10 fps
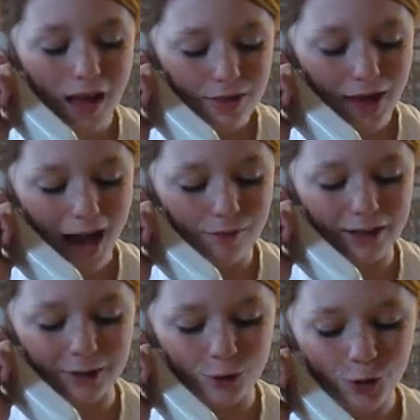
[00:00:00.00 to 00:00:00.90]
The
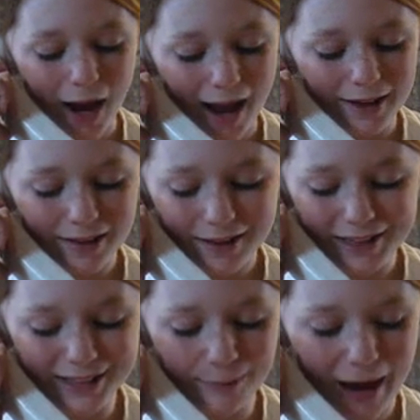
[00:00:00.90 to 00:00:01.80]
avalanche track
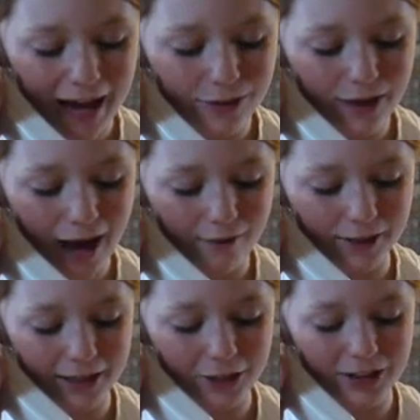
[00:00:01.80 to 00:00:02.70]
is the path the
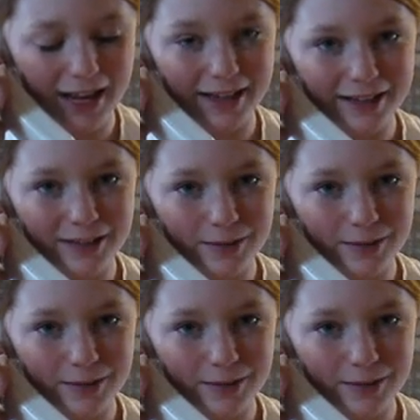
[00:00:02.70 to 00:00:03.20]
avalanche takes.